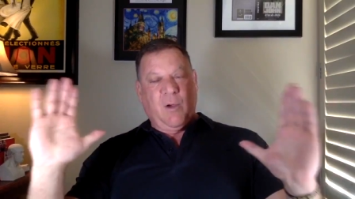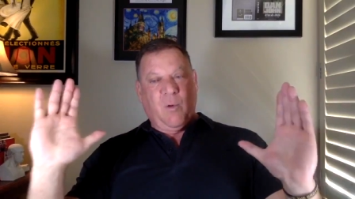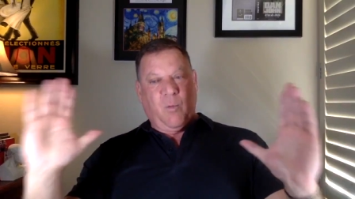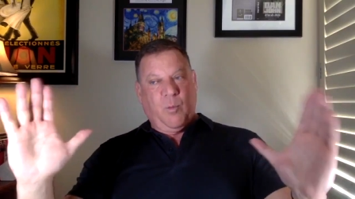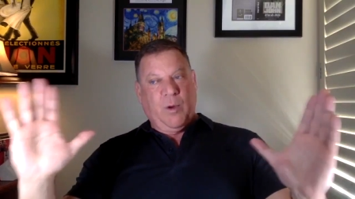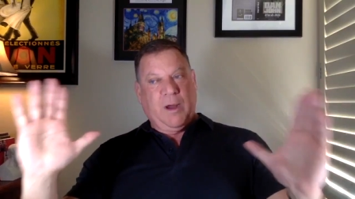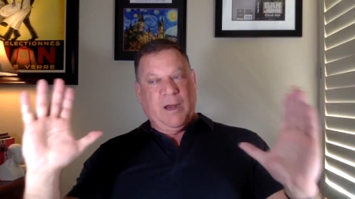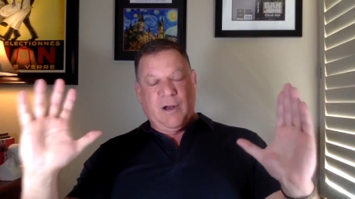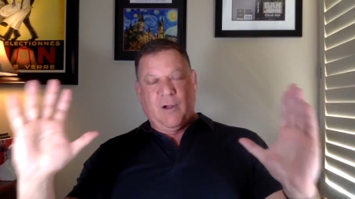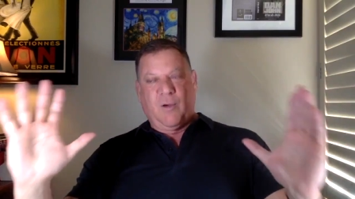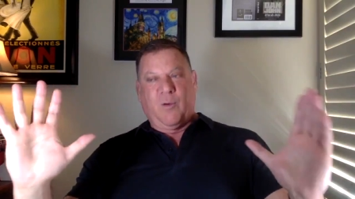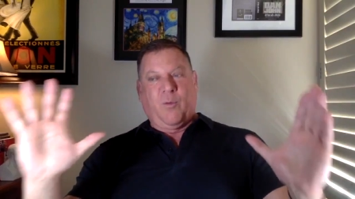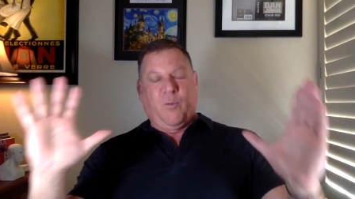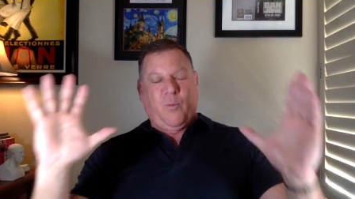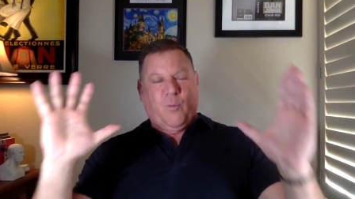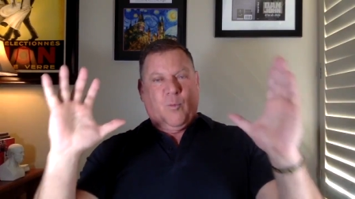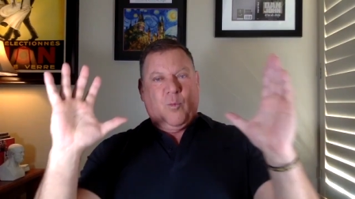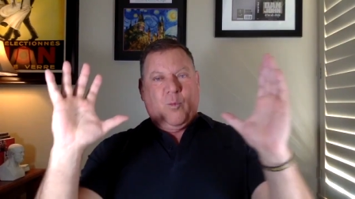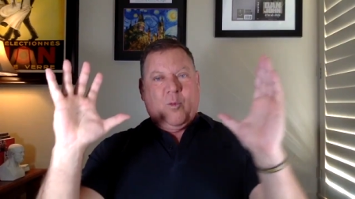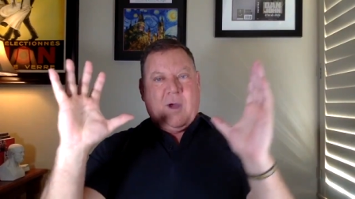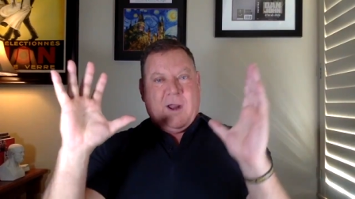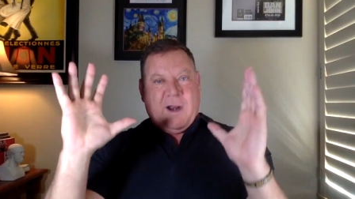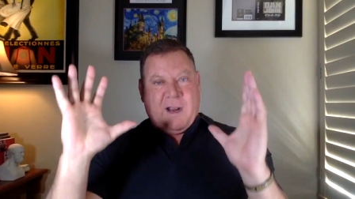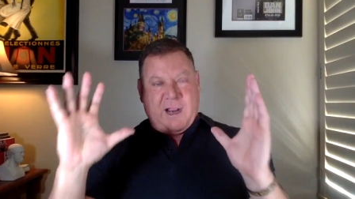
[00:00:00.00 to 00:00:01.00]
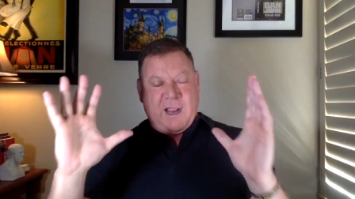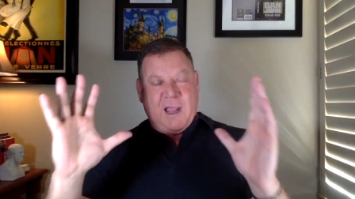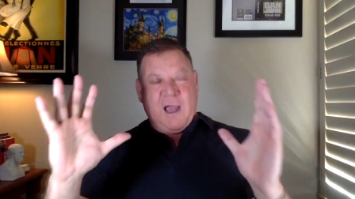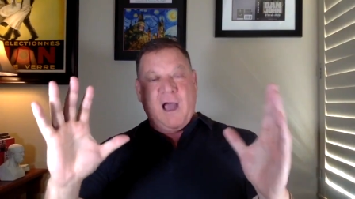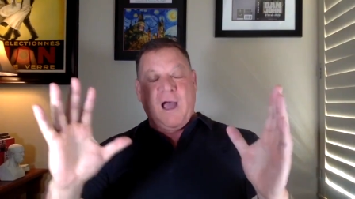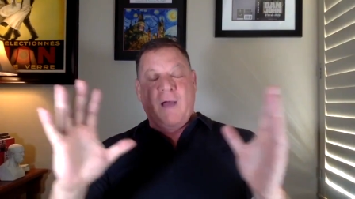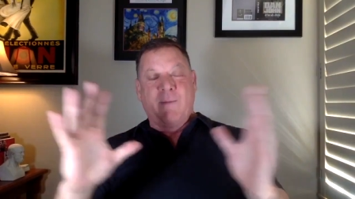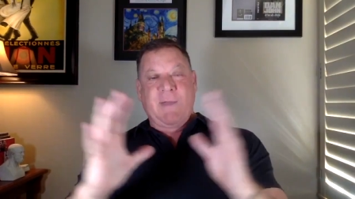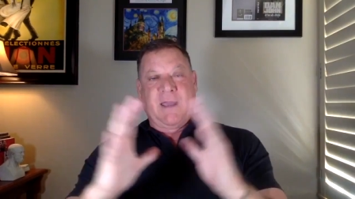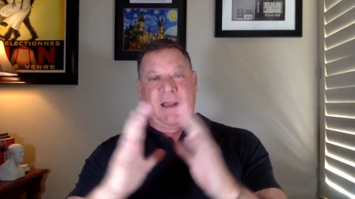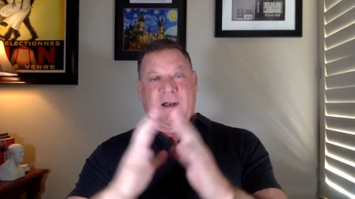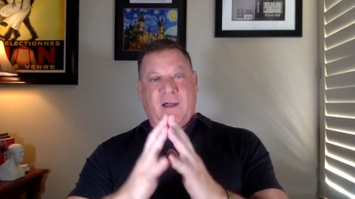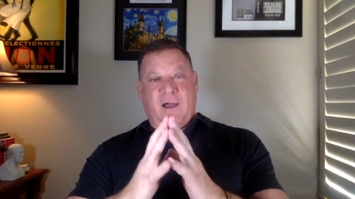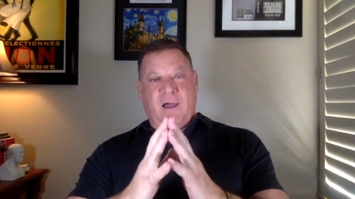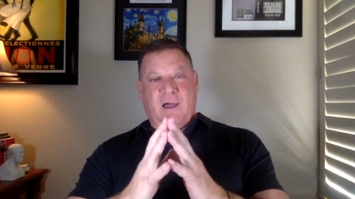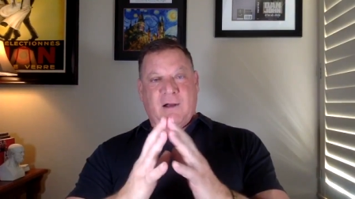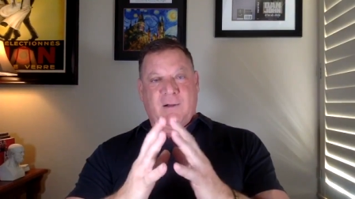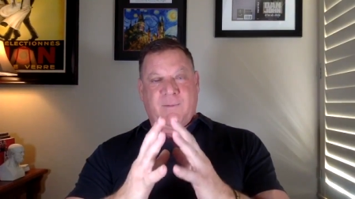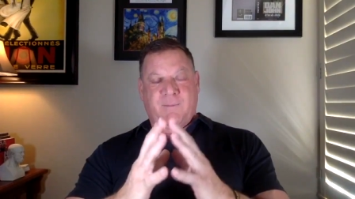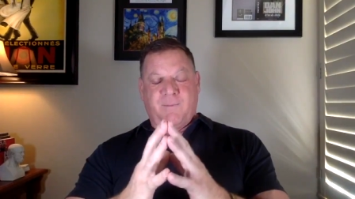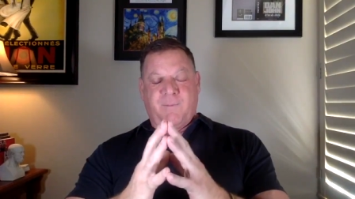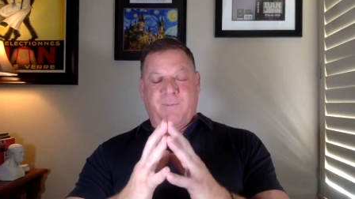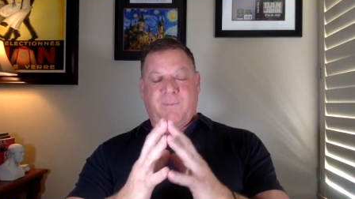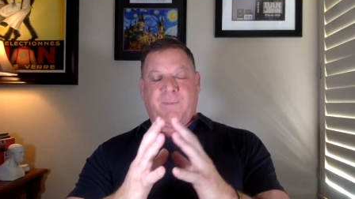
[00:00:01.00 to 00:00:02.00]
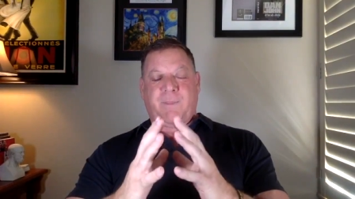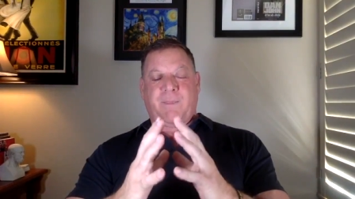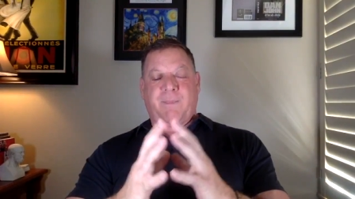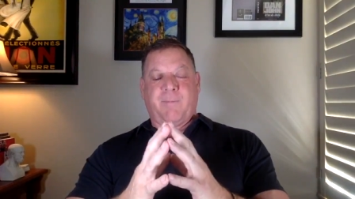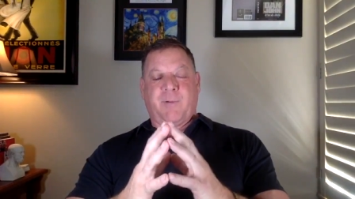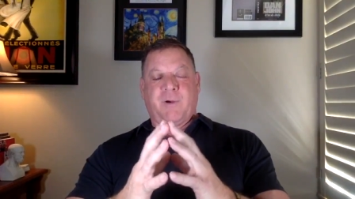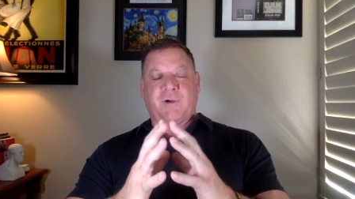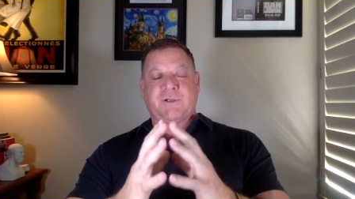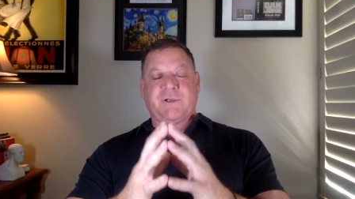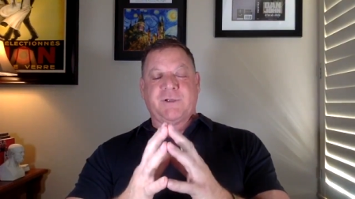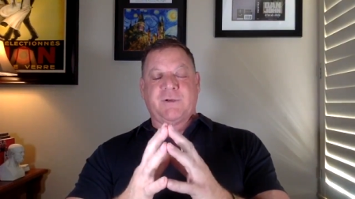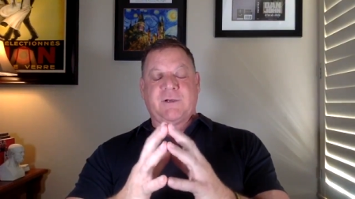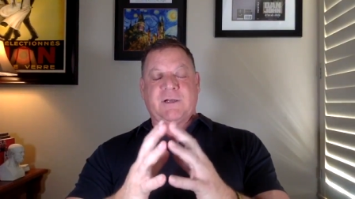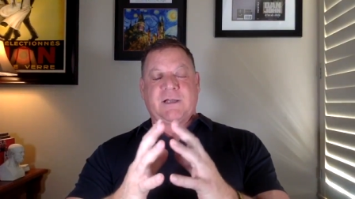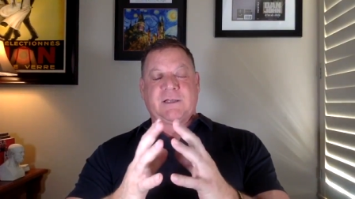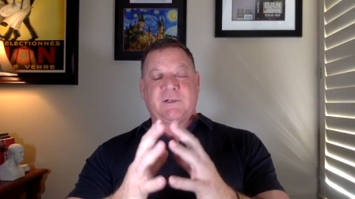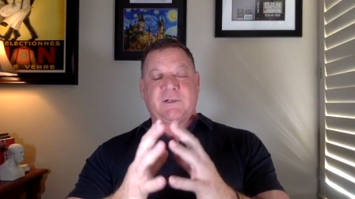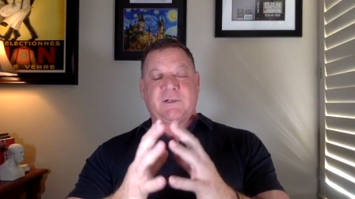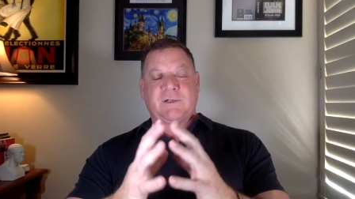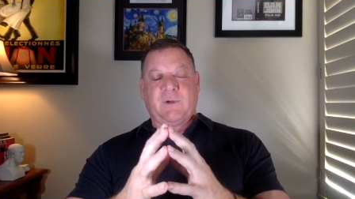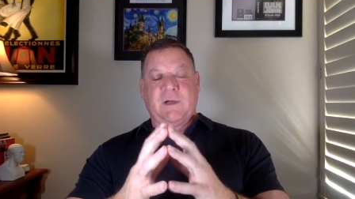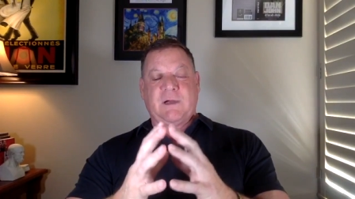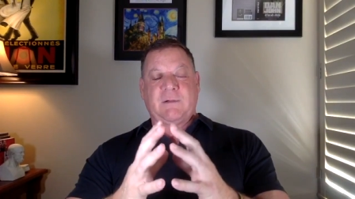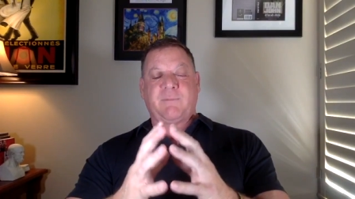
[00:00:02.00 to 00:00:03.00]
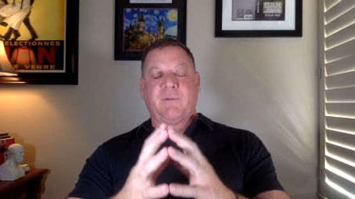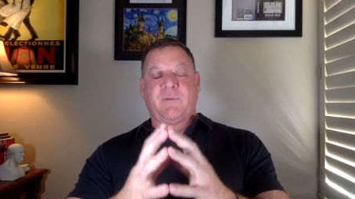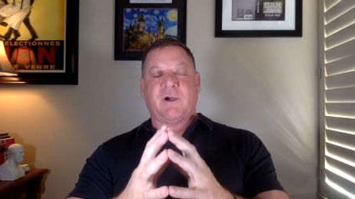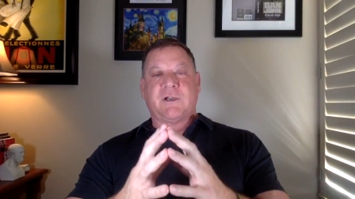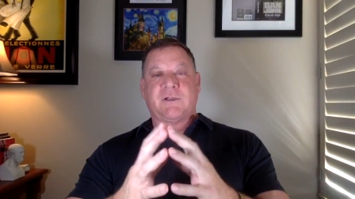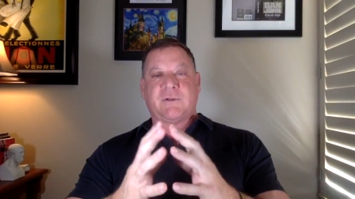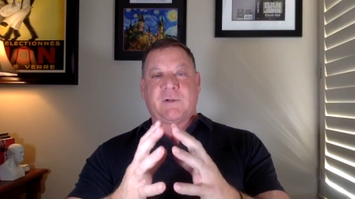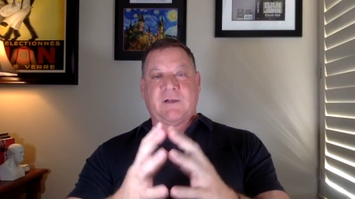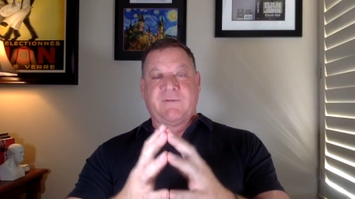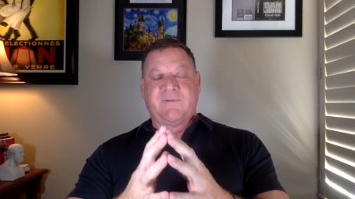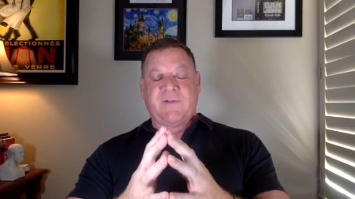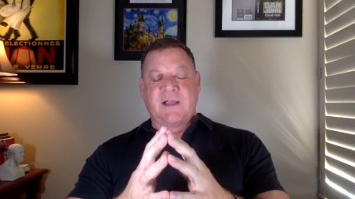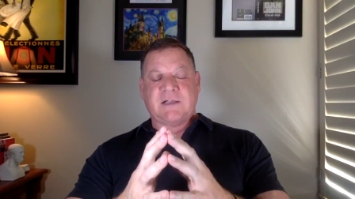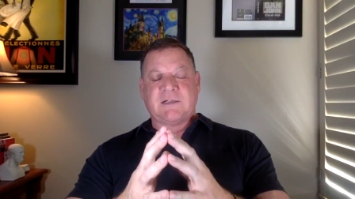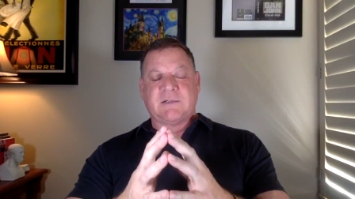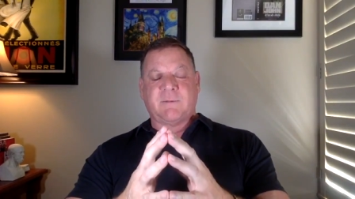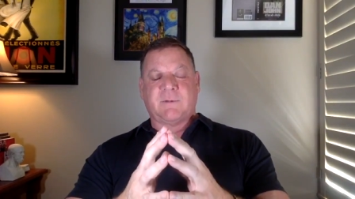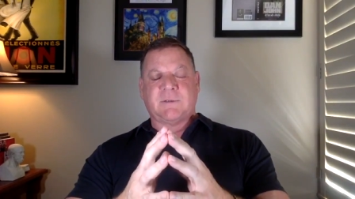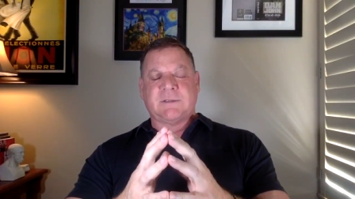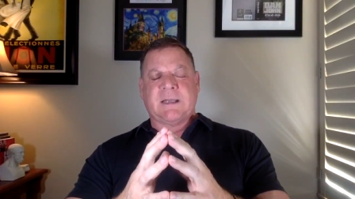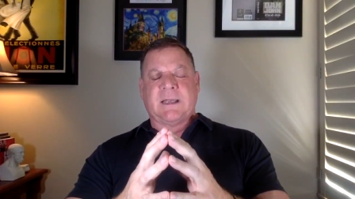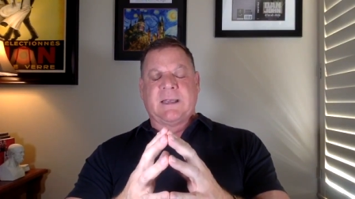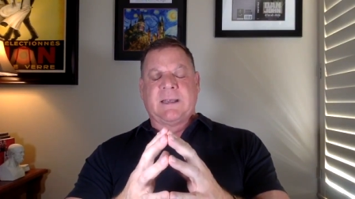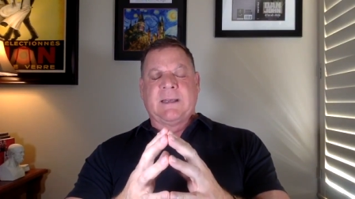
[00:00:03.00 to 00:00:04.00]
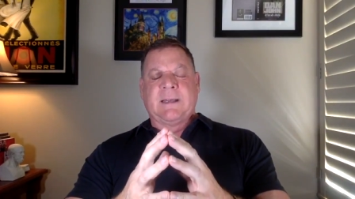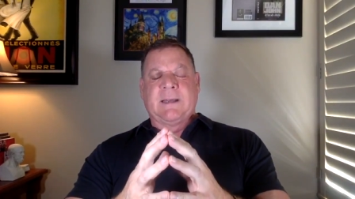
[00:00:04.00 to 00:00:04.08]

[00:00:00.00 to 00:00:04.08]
we don't want to comment on a person who doesn't read books or eat vegetables.